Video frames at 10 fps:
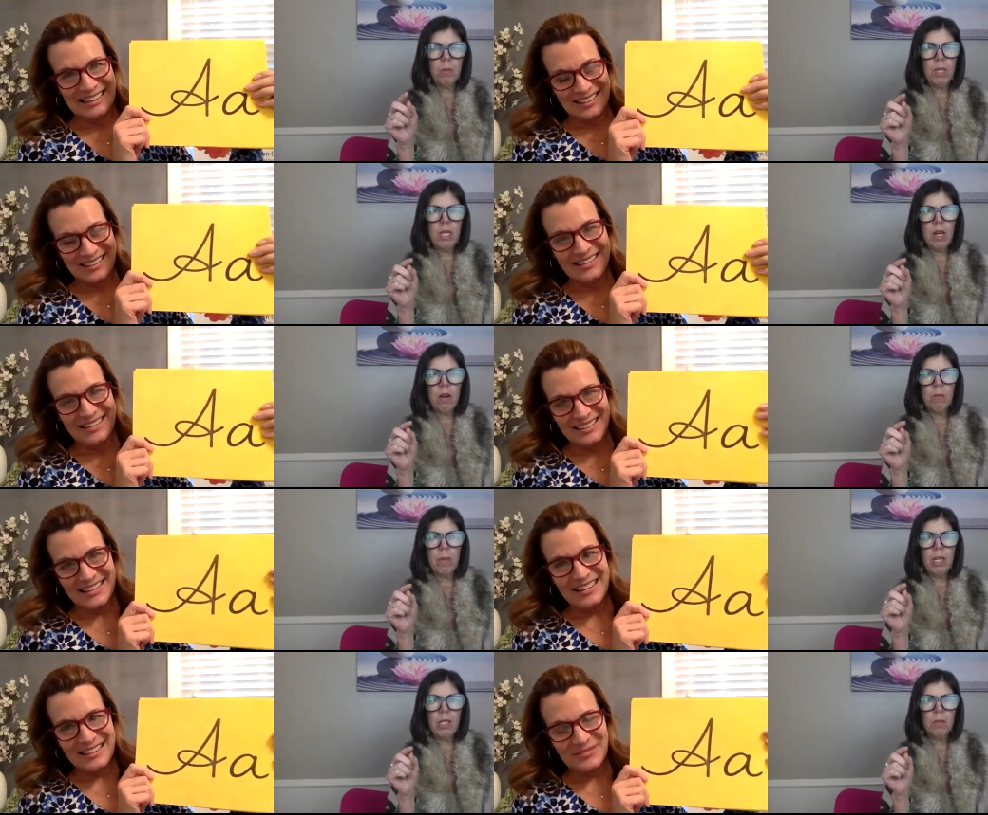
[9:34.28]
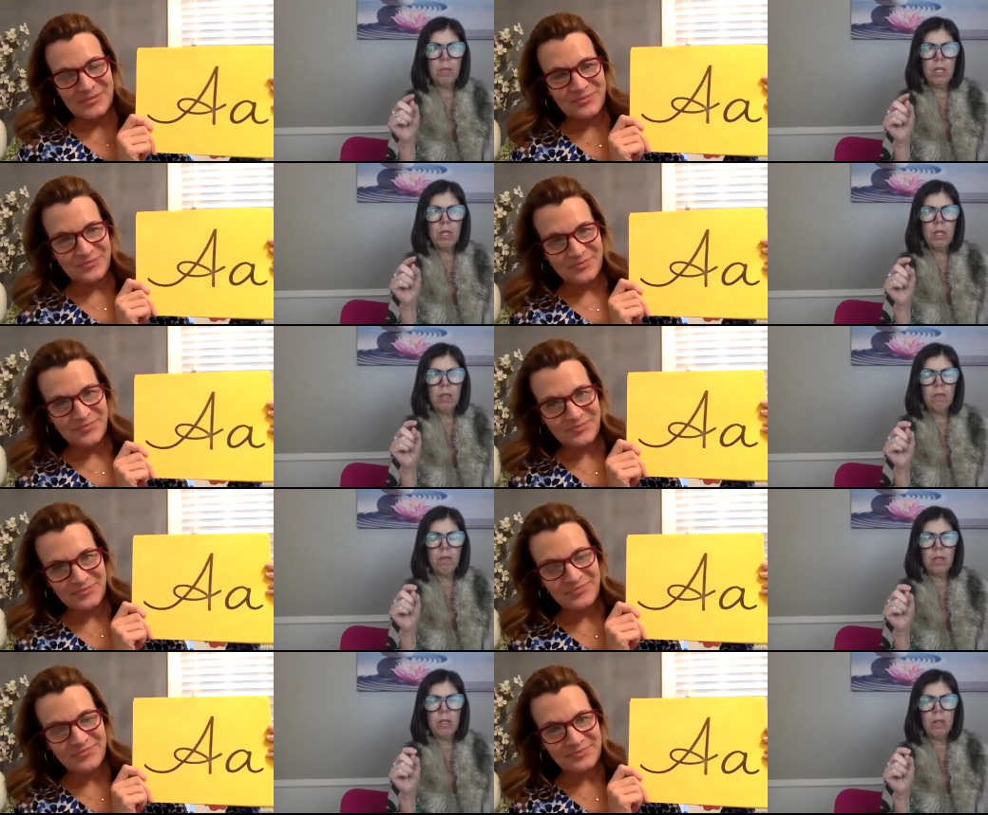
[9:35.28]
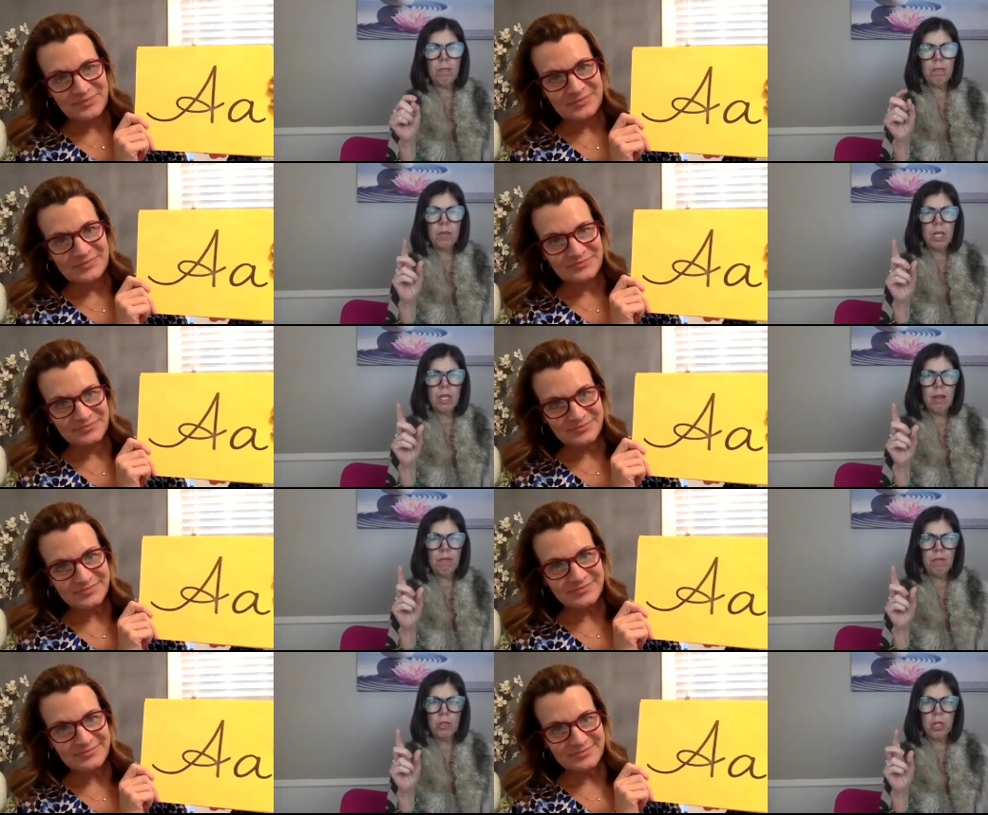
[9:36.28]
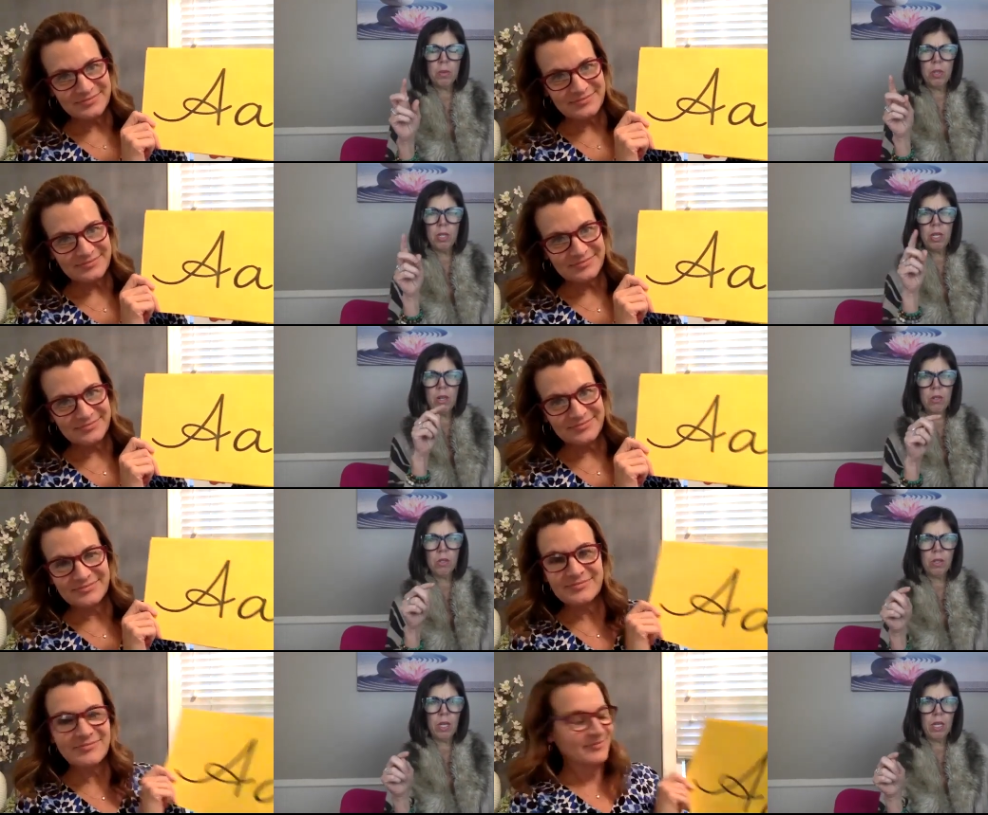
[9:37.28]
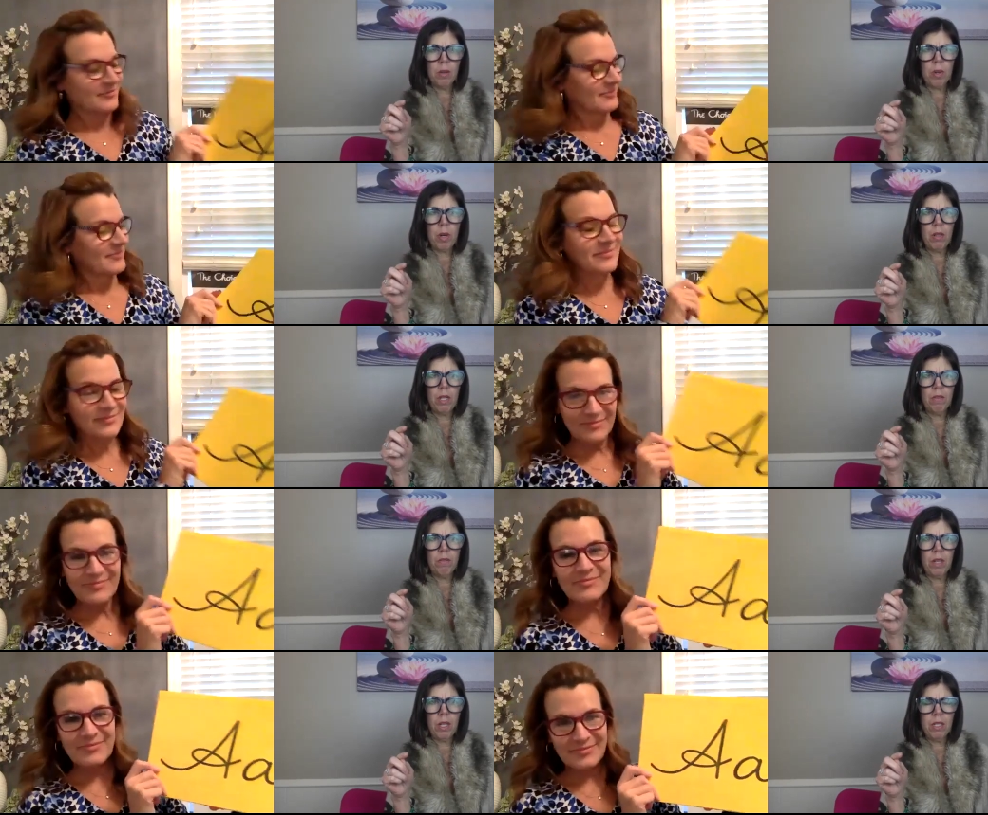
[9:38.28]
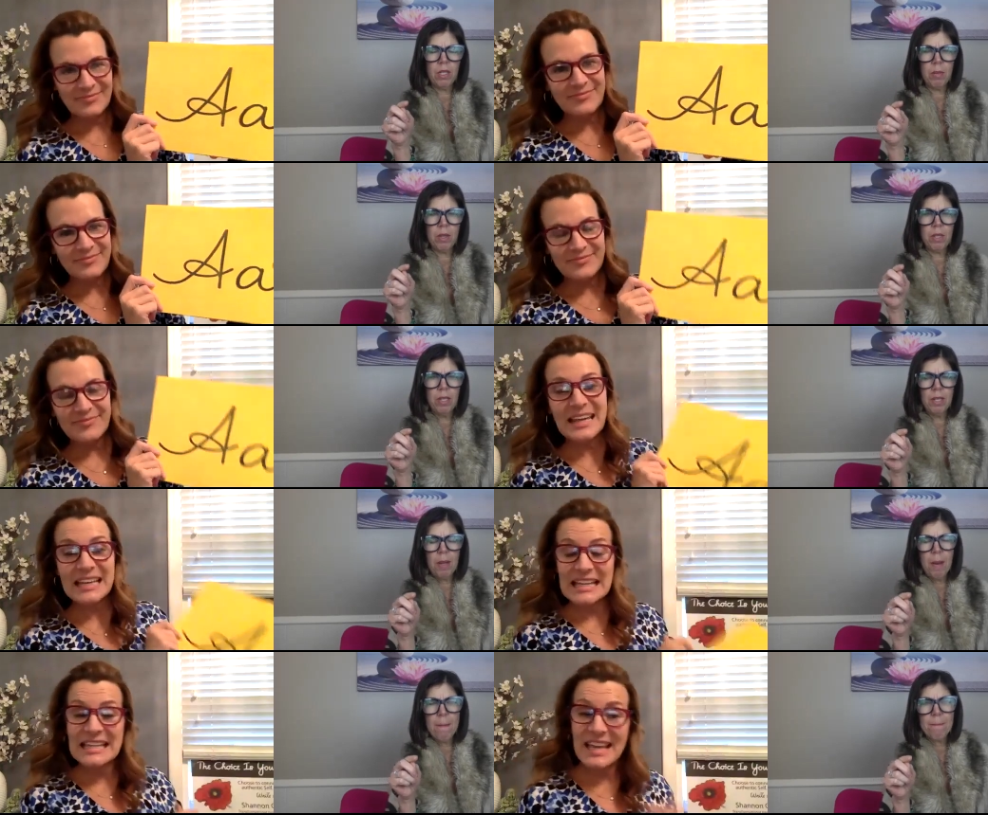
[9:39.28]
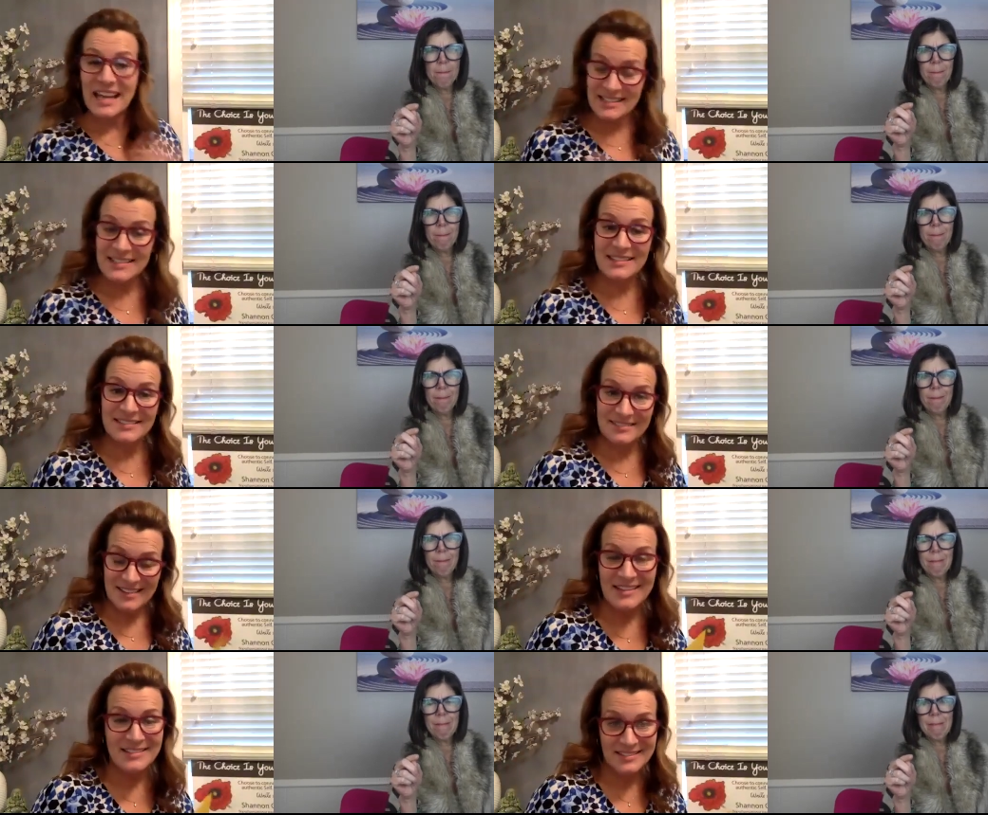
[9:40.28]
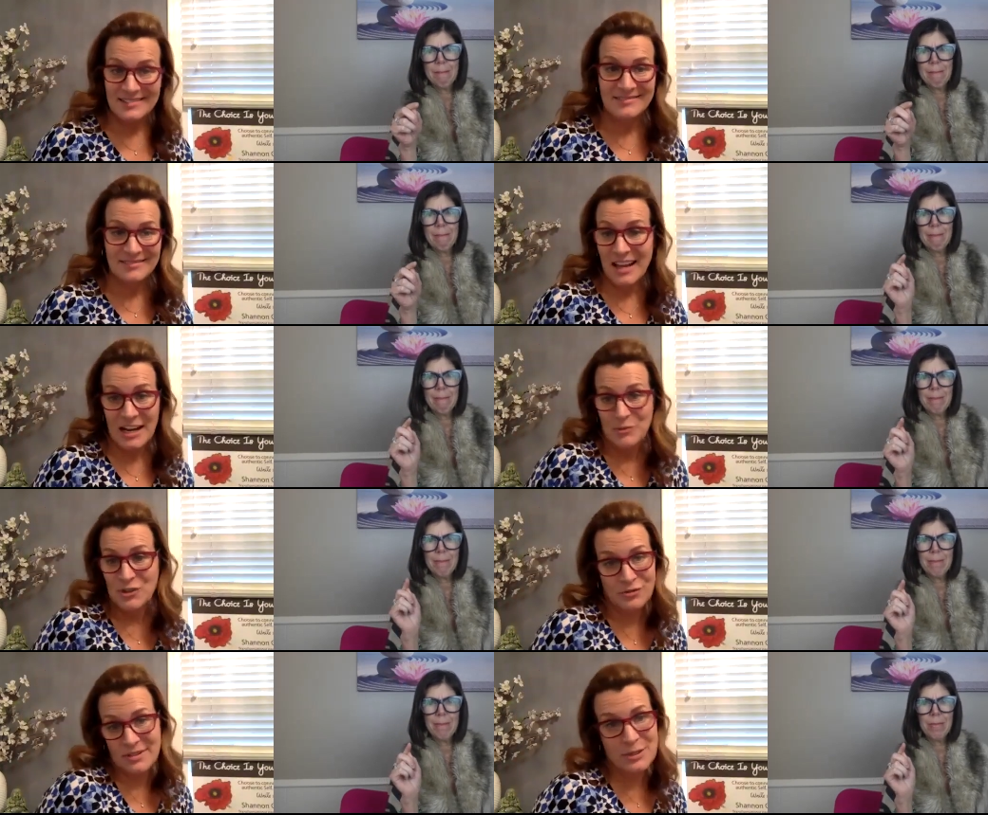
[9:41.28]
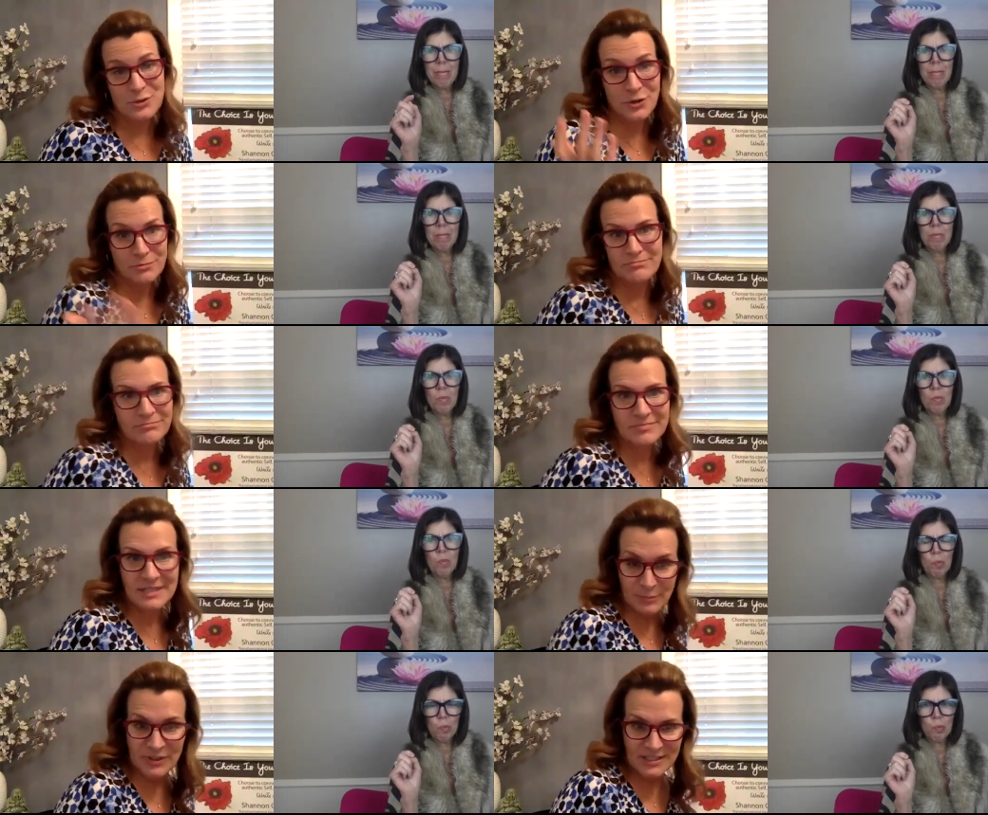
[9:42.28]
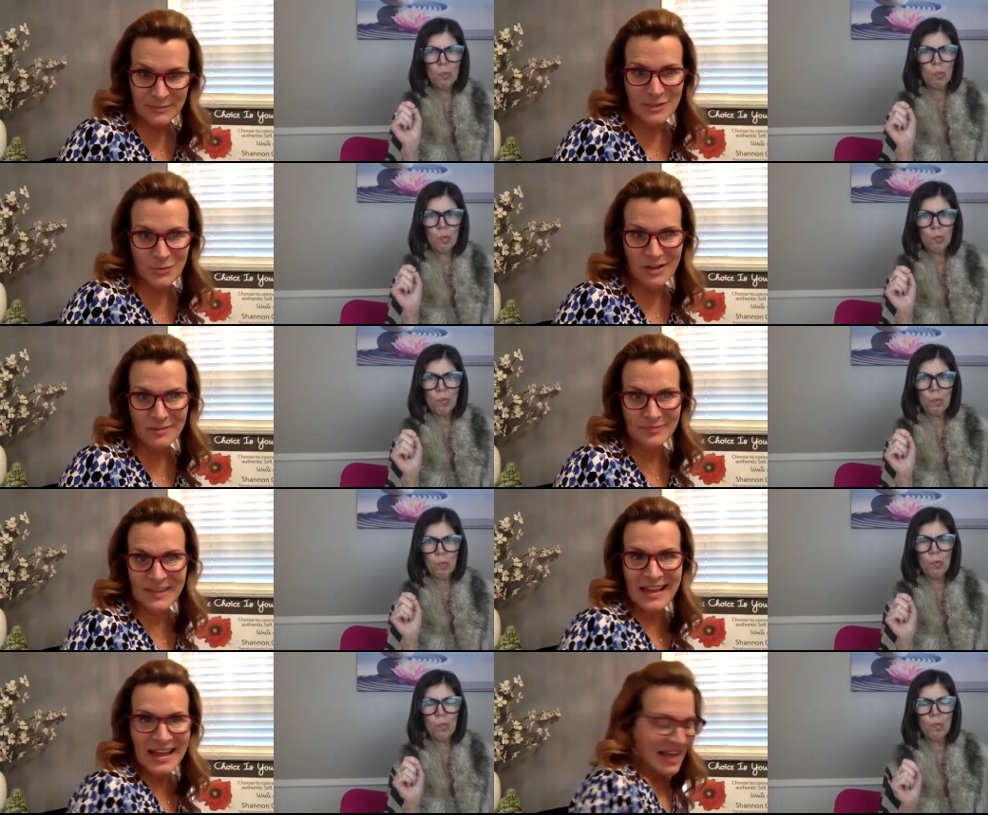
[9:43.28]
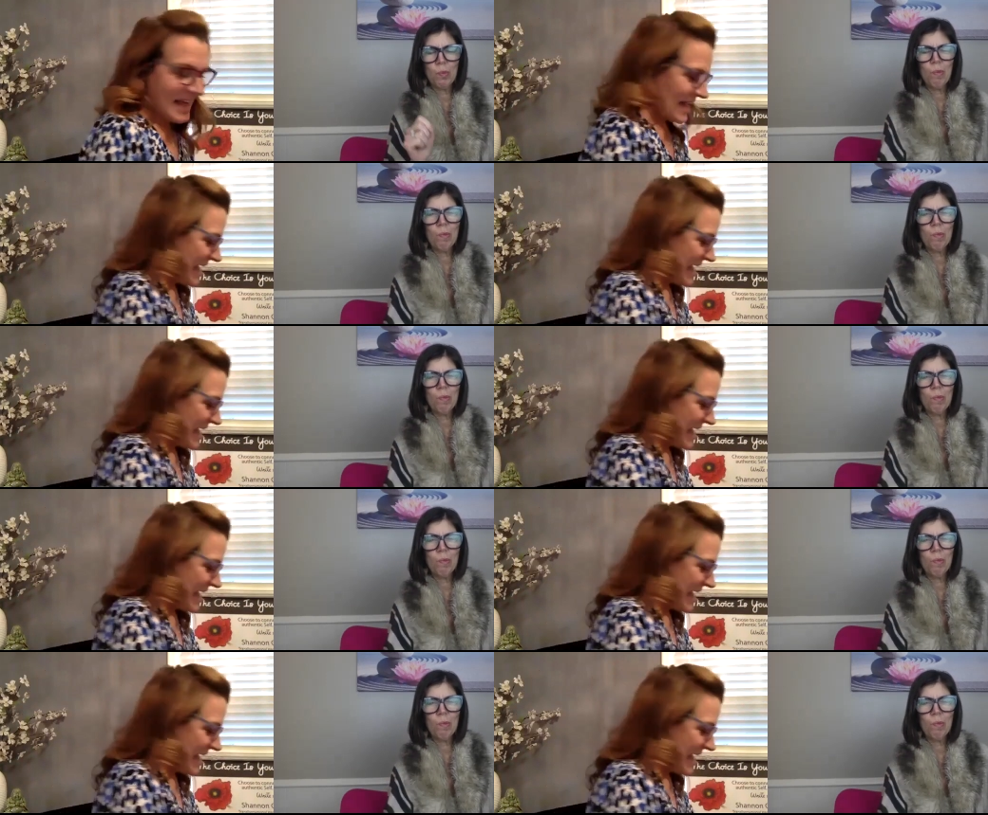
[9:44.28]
Speaker 1: to me, that reminds me of um, like that fish symbol and also like part of the infinity symbol.
Speaker 2: Yes, yes. And I'm sure because those are symbolism as well. Mm-hmm.